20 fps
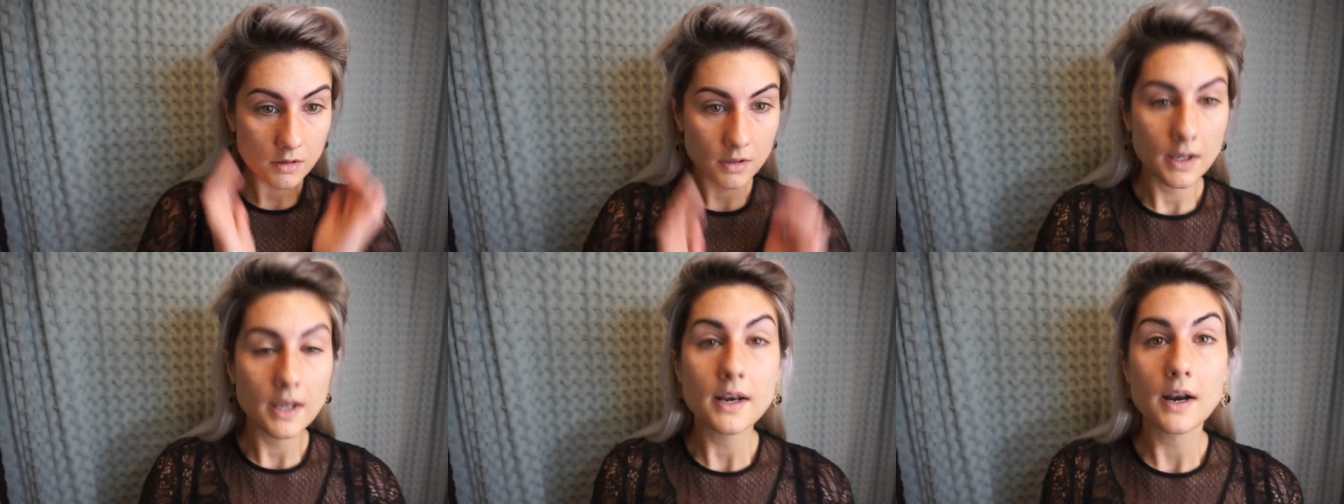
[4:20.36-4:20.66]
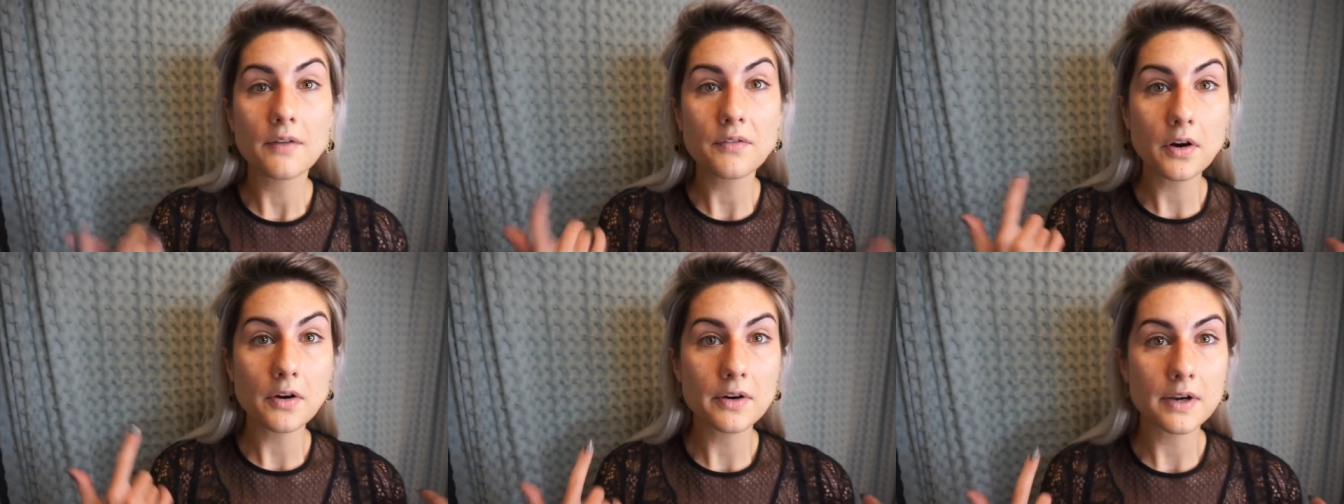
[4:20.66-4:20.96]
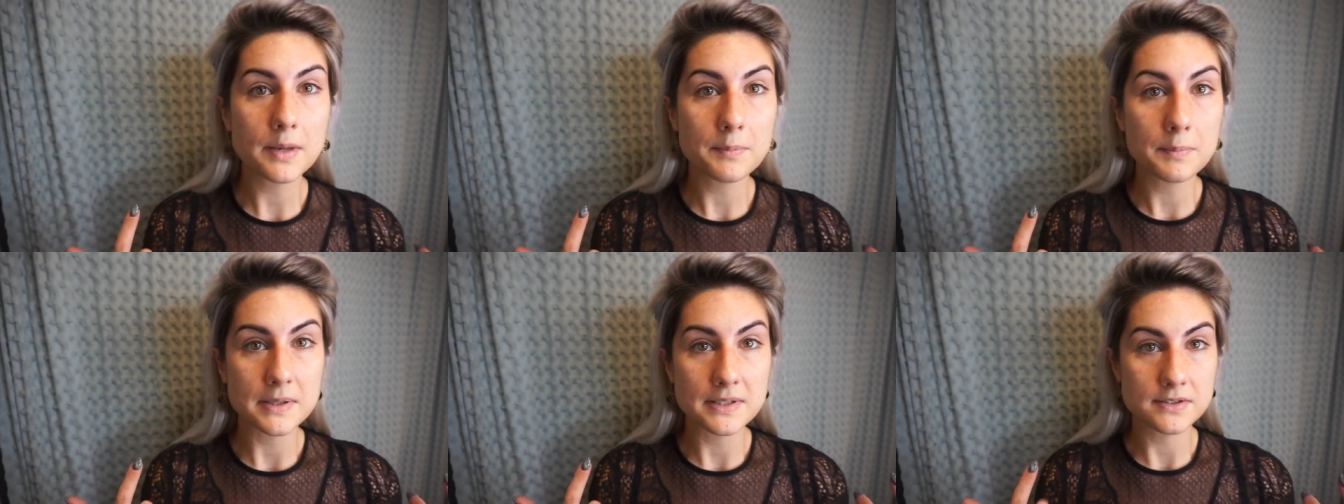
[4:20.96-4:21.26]
And I've
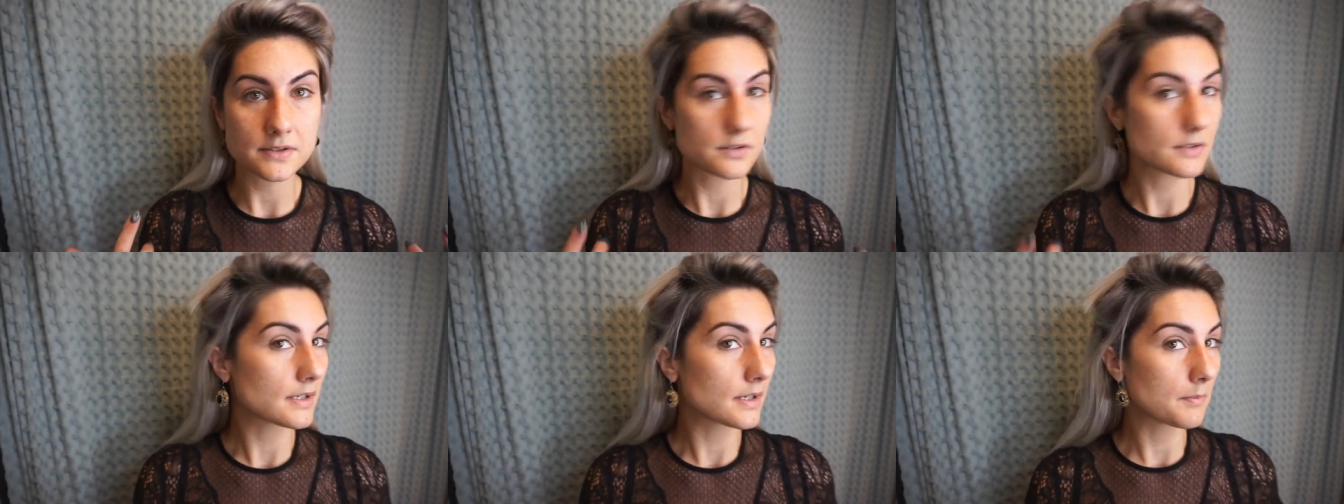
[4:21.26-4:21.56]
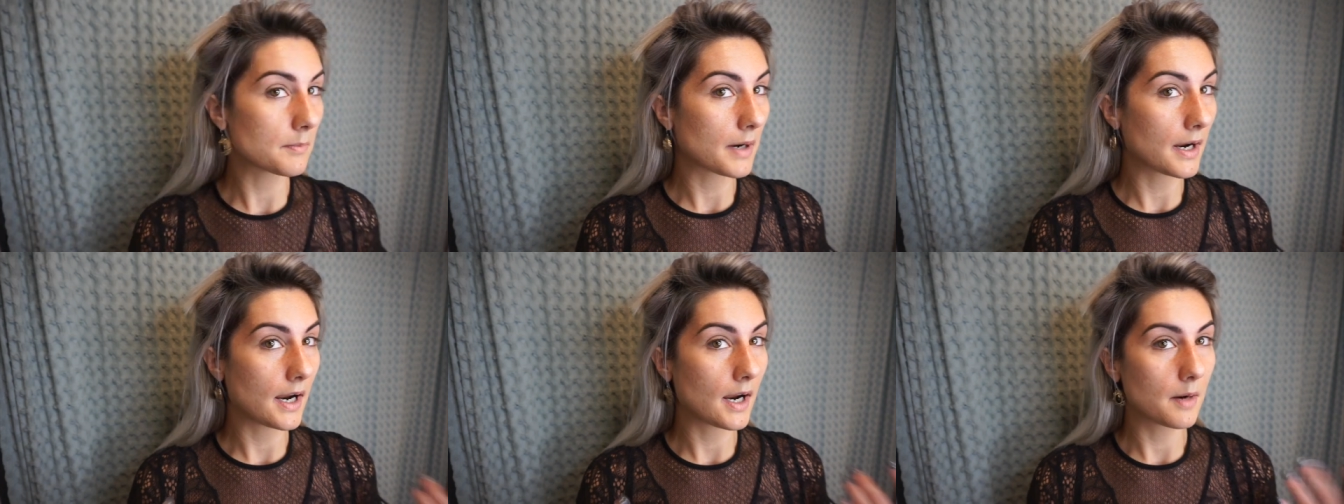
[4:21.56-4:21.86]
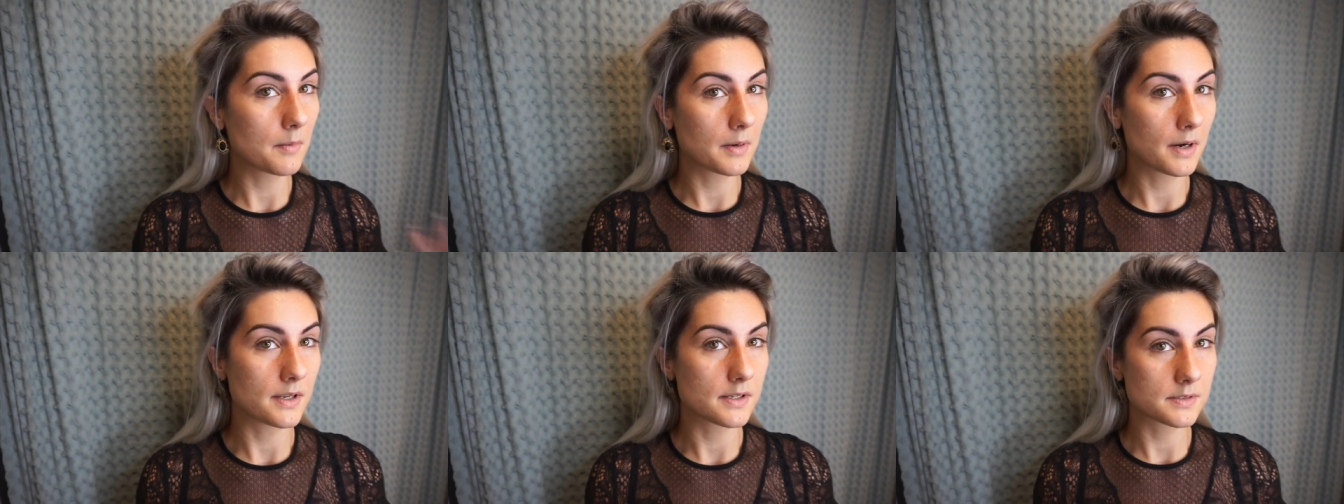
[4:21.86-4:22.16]
already penciled in my
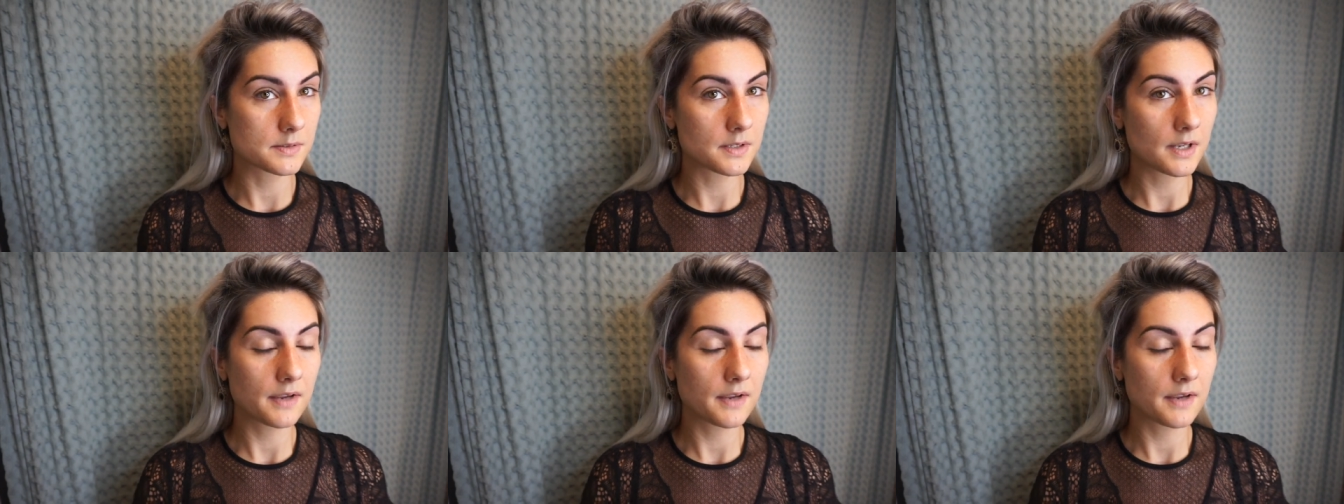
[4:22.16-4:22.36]
eyebrows.